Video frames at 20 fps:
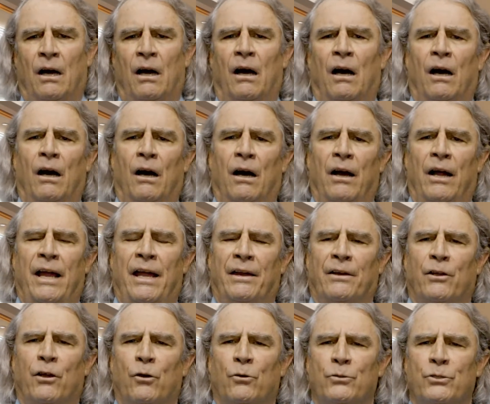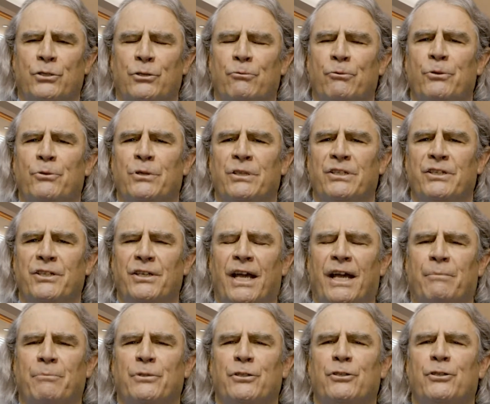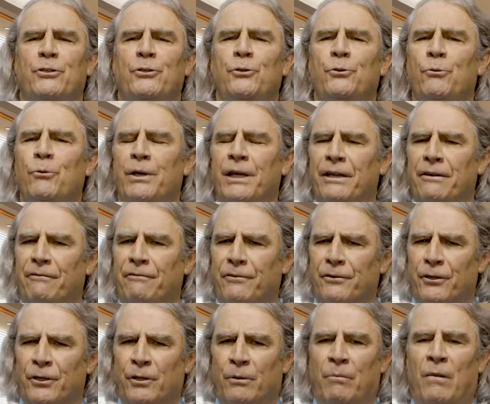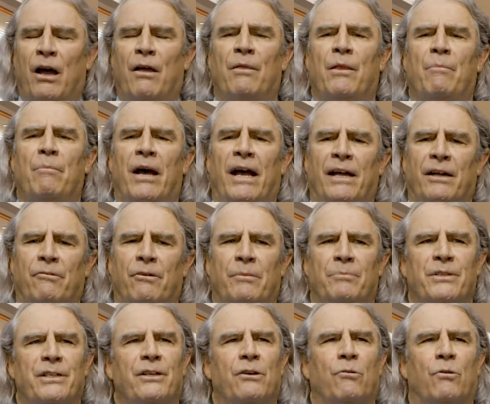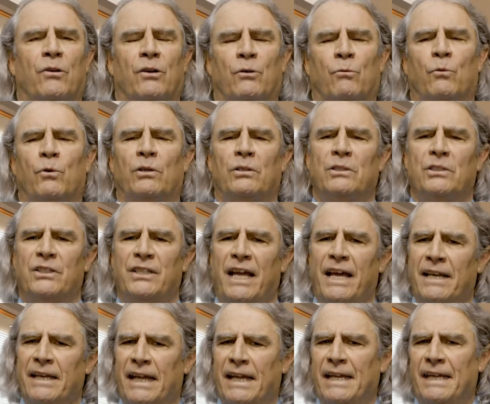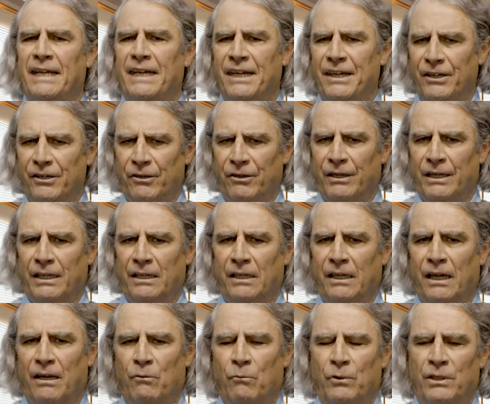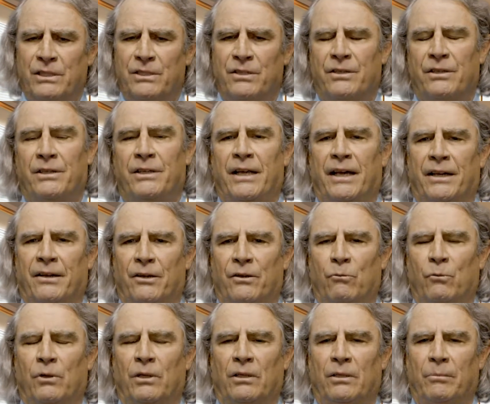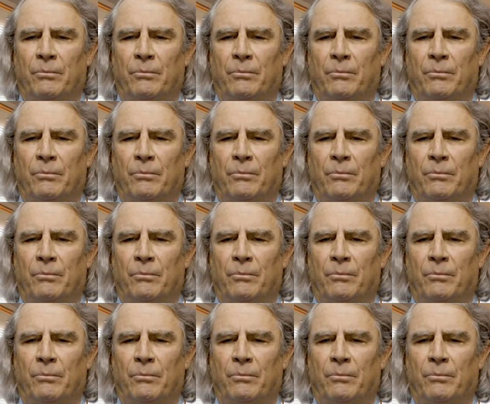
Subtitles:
and goes through the steps to reaffirm, the bankruptcy court will set a hearing at which the debtor will